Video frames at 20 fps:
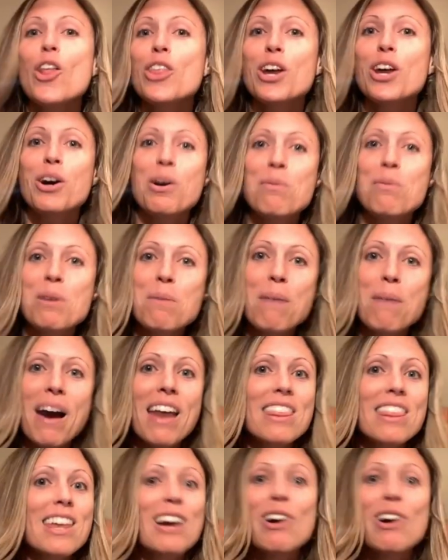the
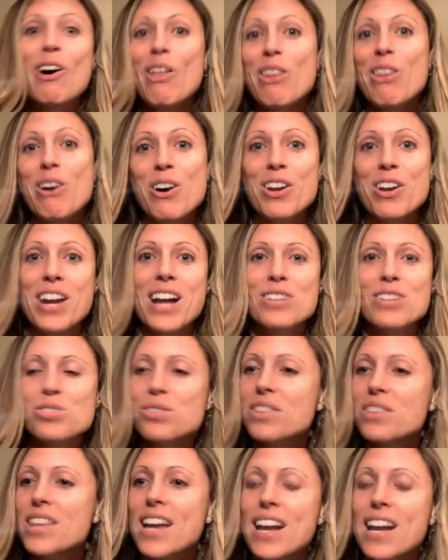homeopathic, all the all
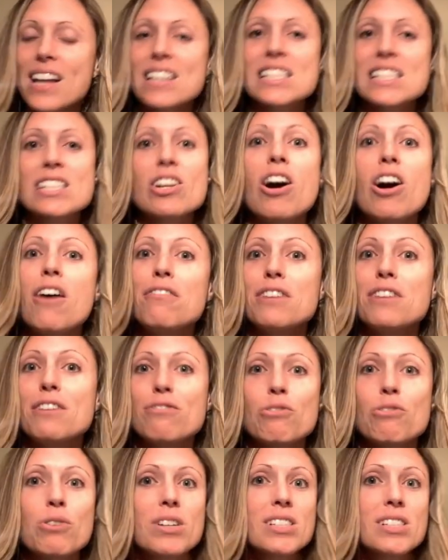natural things. Coffee, of
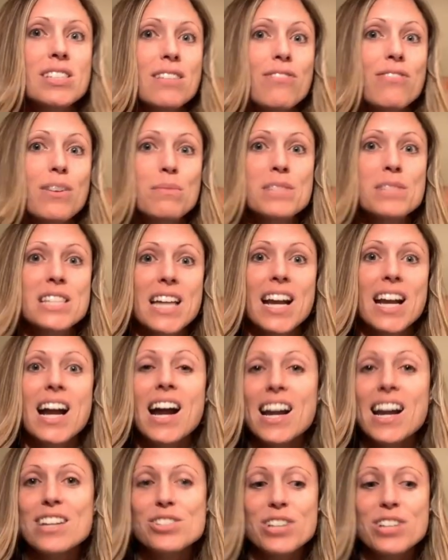course, if I'm staying
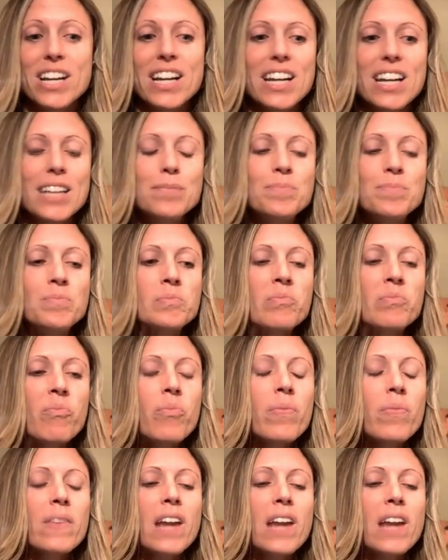hydrated.
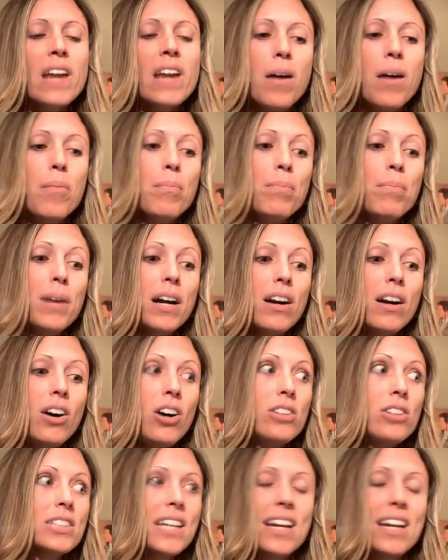But
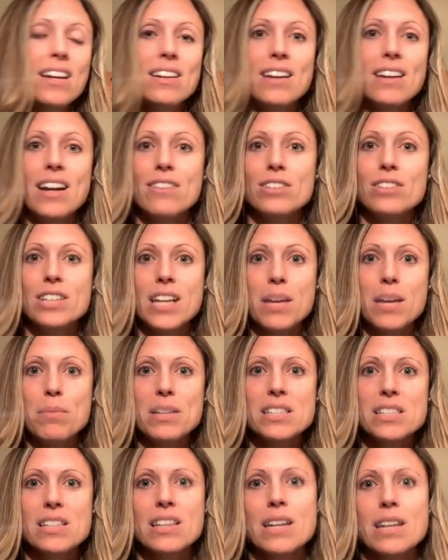all day, every day,
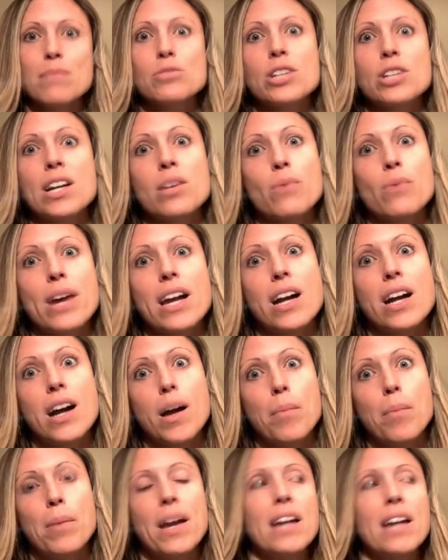basically, I'm trying to wake
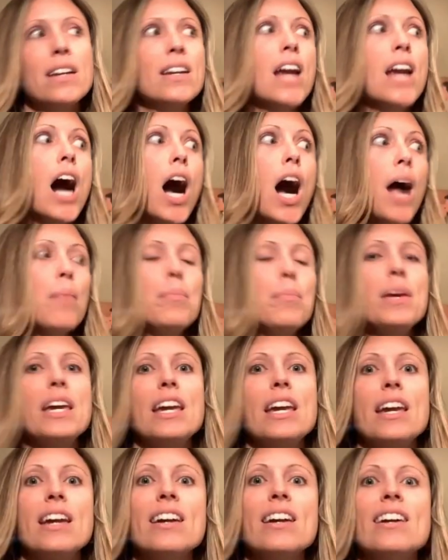up and not
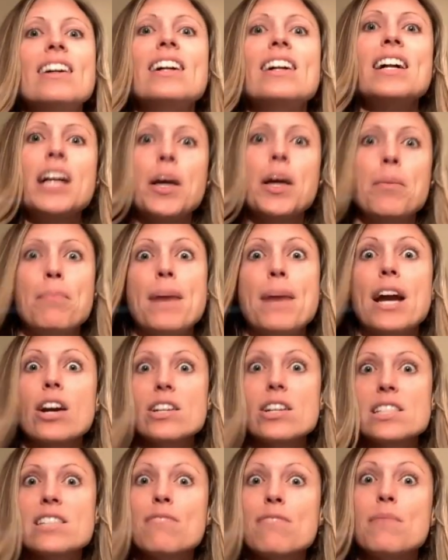be
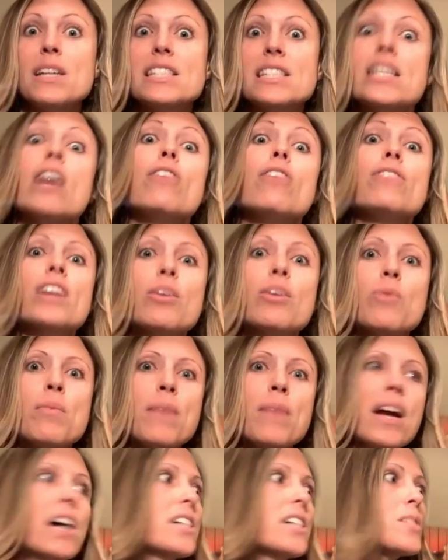embarrassed of myself. Like when
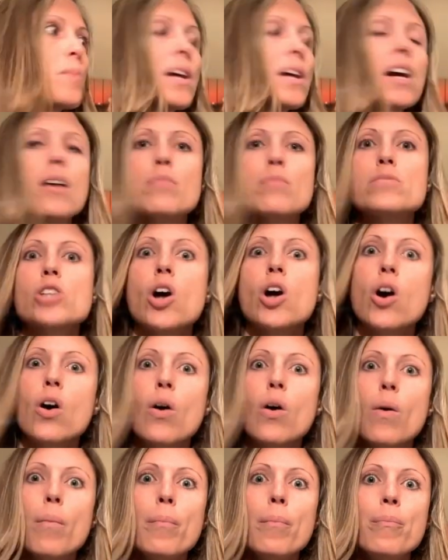my husband comes
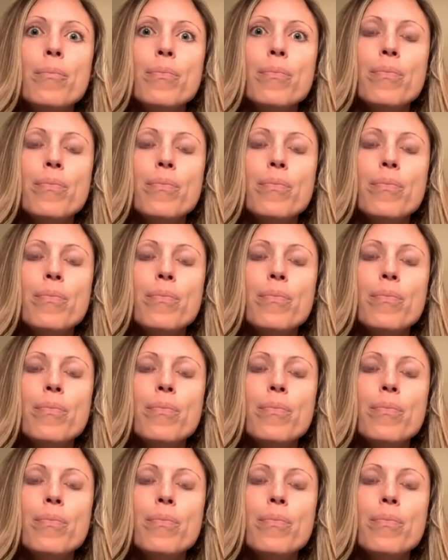home,